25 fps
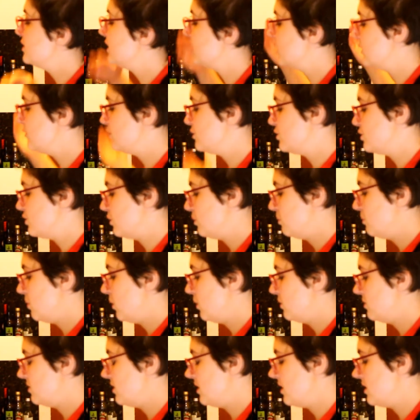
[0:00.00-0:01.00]
give Chung
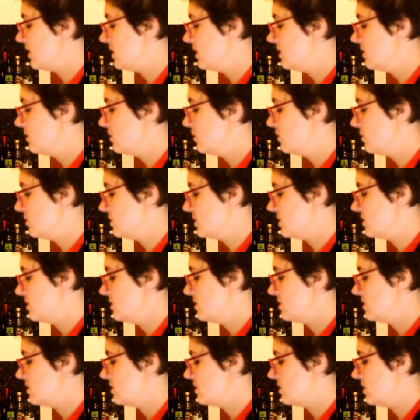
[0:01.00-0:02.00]
Po-zai
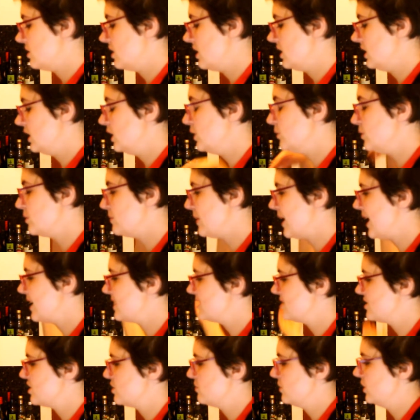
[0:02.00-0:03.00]
orders and he would
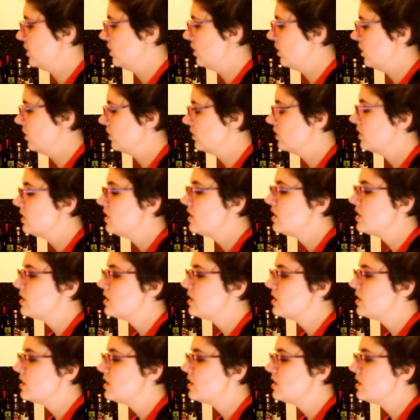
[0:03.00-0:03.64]
pass them along,